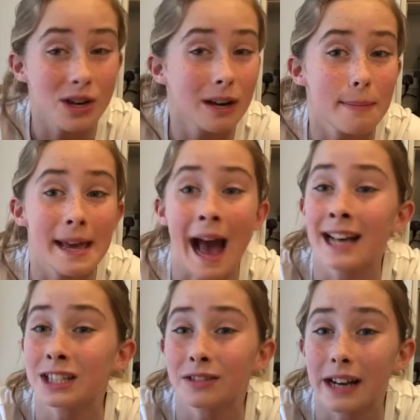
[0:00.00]
you could be
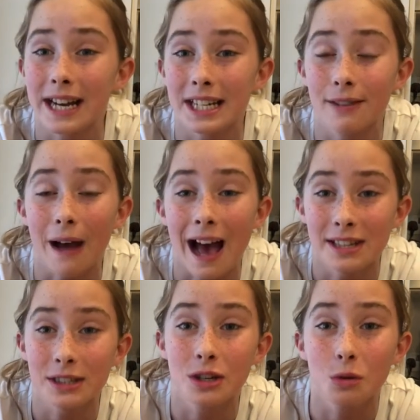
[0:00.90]
as creative
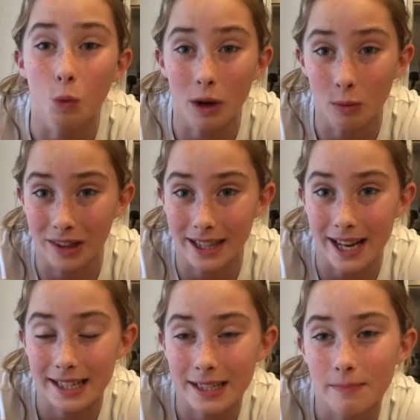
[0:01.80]
as you want with
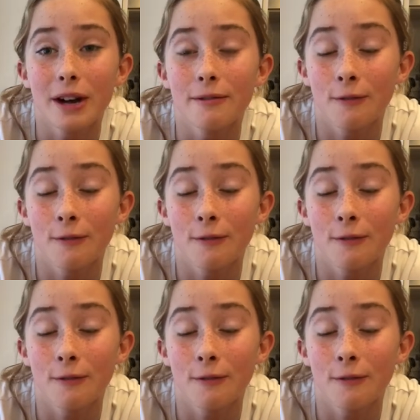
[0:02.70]
this.